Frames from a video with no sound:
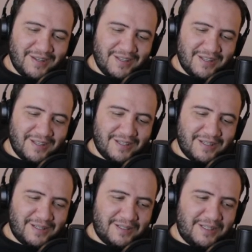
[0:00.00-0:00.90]

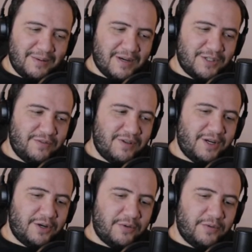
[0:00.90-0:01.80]
Dimash
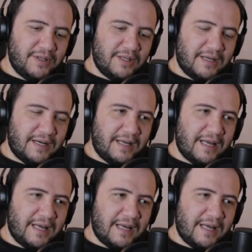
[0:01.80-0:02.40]
video, I